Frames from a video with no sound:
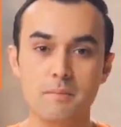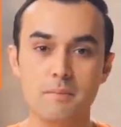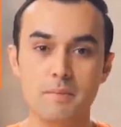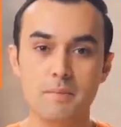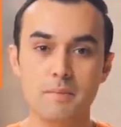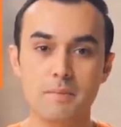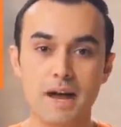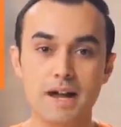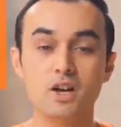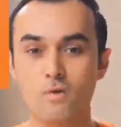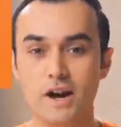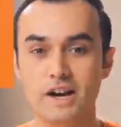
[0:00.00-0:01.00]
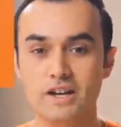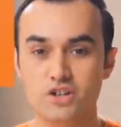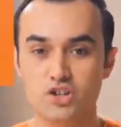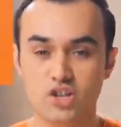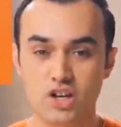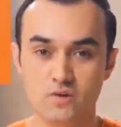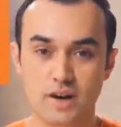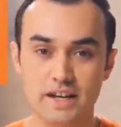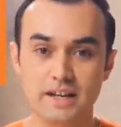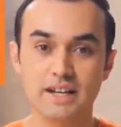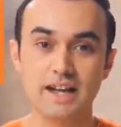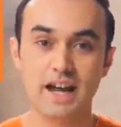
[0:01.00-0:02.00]
and a great way to
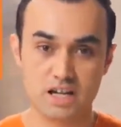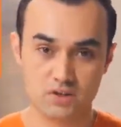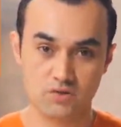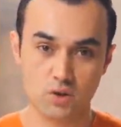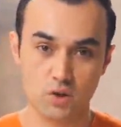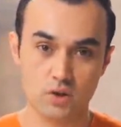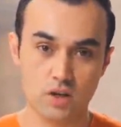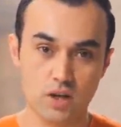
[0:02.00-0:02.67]
generate cash flow,